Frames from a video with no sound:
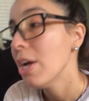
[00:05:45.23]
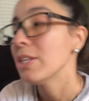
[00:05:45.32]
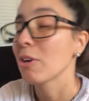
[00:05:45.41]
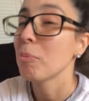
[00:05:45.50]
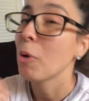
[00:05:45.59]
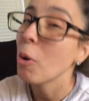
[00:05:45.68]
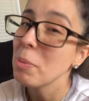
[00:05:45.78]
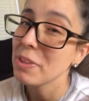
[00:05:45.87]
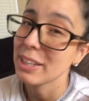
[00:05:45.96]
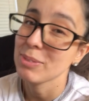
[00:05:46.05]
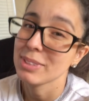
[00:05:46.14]
So I'm hoping
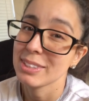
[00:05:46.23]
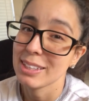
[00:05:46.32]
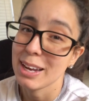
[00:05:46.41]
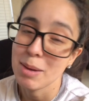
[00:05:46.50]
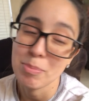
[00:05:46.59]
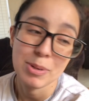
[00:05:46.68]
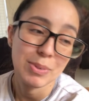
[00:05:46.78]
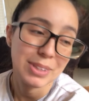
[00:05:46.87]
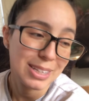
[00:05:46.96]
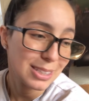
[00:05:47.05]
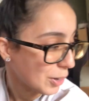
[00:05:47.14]
that's what's gonna happen
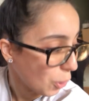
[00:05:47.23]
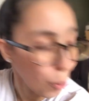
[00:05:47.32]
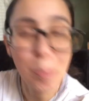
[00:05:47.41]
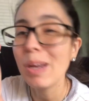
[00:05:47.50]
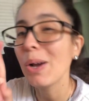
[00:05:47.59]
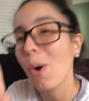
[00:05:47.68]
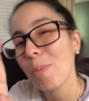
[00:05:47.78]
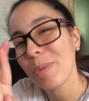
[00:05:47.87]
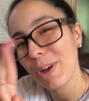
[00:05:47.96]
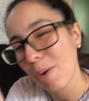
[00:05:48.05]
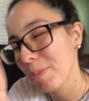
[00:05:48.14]
with this. Hoping,
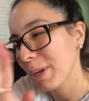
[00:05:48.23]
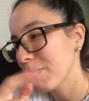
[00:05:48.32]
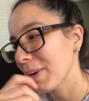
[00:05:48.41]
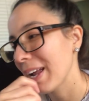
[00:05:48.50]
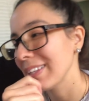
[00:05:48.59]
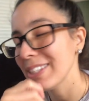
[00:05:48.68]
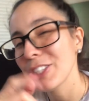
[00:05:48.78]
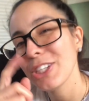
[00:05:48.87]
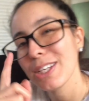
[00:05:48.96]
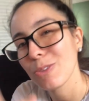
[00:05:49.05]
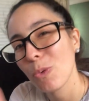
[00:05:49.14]
but at least she
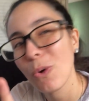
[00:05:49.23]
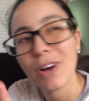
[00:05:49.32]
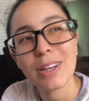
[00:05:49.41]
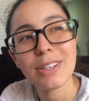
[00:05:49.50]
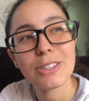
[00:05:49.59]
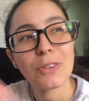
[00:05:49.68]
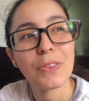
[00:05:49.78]
has one, so